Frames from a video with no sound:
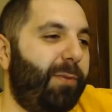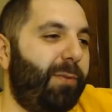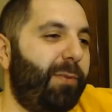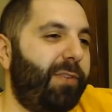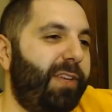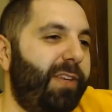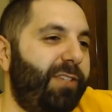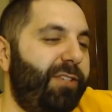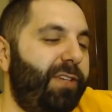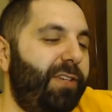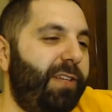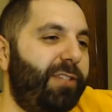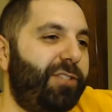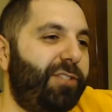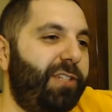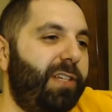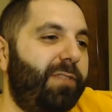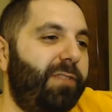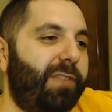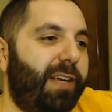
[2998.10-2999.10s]
almost like she
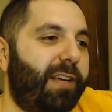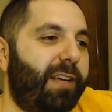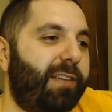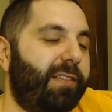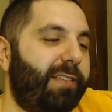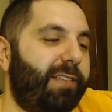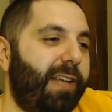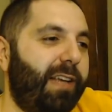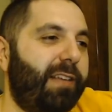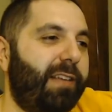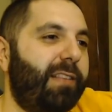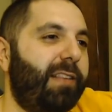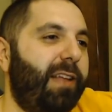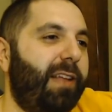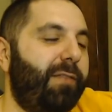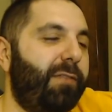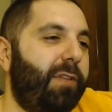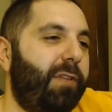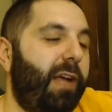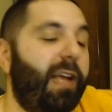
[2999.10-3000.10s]
achieved like a second
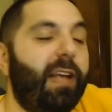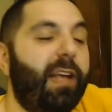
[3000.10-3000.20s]
level. I